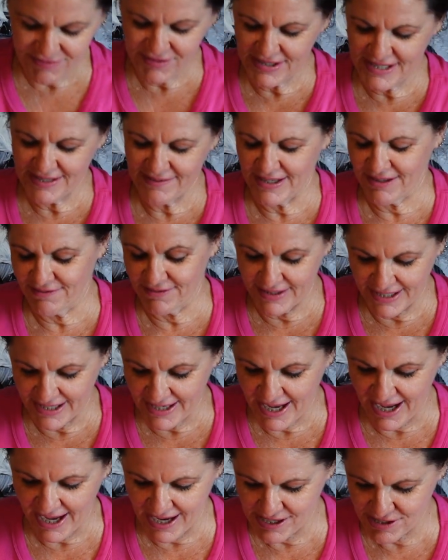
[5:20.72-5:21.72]
hats
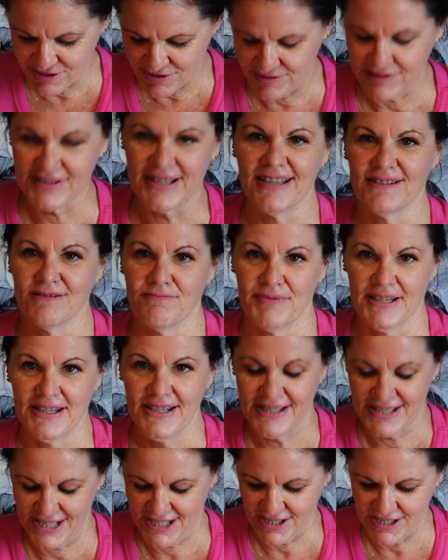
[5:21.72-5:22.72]
and be more
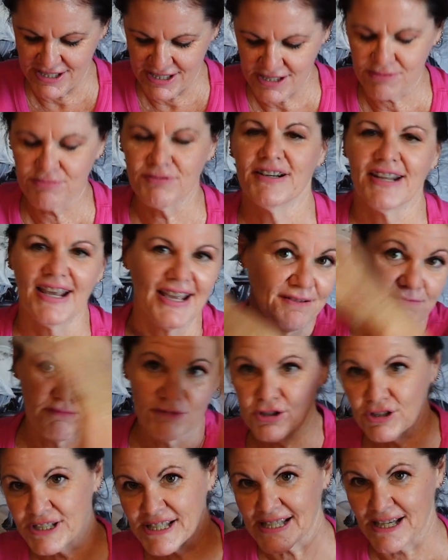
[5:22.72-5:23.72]
conscious of my poor
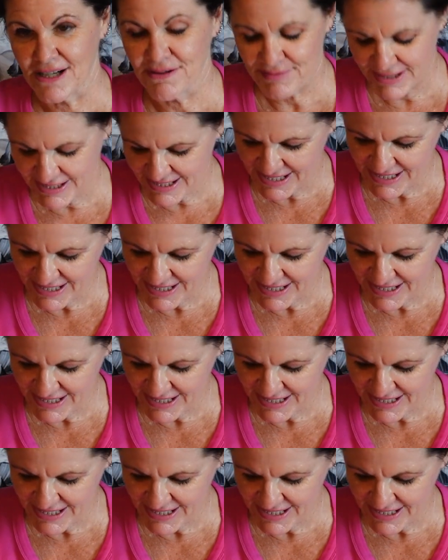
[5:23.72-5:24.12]
nose.